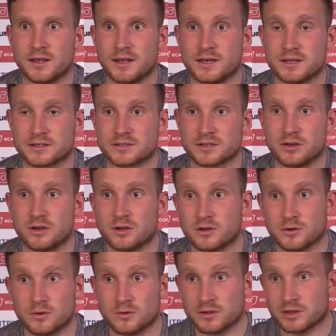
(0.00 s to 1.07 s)
in a
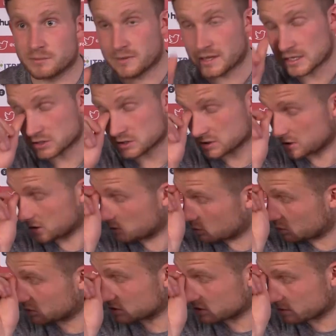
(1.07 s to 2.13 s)
circle, and the manager said, "Who
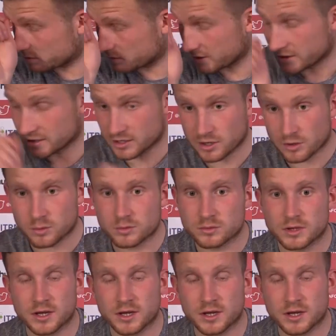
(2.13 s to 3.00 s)
wants to play in goal?"